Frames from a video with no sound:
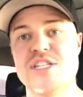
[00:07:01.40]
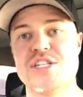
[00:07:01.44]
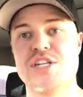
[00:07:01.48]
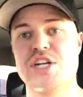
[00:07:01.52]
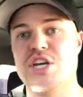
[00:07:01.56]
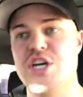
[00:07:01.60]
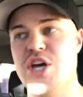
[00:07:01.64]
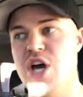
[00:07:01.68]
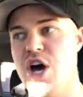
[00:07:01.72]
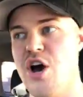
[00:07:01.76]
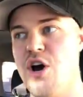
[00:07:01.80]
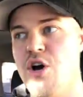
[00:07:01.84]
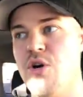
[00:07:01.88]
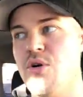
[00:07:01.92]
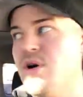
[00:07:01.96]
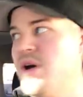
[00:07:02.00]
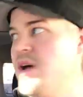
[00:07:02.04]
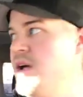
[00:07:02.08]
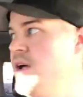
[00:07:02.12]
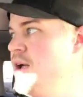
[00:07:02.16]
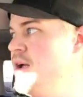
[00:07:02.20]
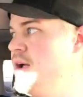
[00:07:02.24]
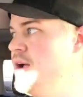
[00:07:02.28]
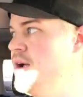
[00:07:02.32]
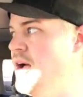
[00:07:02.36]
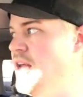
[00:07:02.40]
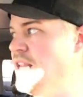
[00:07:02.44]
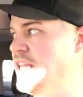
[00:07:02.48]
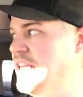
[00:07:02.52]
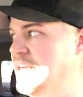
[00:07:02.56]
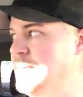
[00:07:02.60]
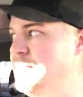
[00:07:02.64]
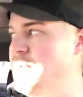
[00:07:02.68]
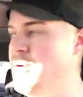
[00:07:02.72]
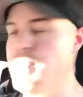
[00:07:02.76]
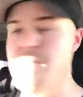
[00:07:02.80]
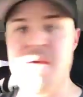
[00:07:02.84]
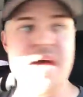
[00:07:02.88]
go a
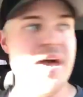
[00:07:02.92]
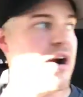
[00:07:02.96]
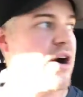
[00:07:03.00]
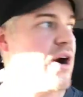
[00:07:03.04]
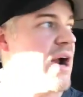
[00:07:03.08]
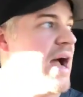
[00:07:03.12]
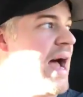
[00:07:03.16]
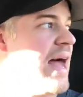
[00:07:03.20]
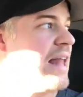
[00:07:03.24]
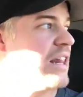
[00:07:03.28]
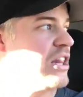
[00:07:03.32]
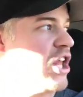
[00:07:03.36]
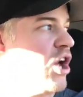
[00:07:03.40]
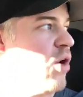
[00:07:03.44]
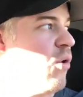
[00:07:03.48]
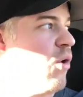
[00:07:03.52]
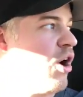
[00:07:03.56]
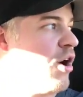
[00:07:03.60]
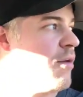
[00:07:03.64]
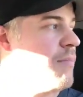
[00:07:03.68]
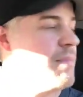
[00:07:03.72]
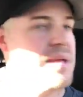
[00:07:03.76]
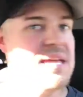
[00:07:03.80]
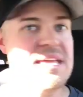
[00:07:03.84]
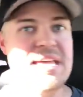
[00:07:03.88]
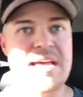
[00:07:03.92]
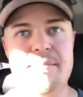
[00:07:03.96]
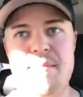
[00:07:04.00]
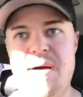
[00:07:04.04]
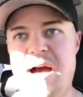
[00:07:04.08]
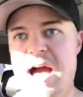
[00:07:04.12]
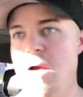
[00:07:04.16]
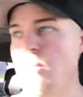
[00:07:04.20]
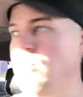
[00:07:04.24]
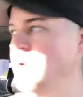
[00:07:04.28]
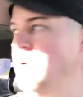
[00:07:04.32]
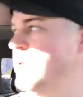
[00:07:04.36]
little bit better at low RPM. I will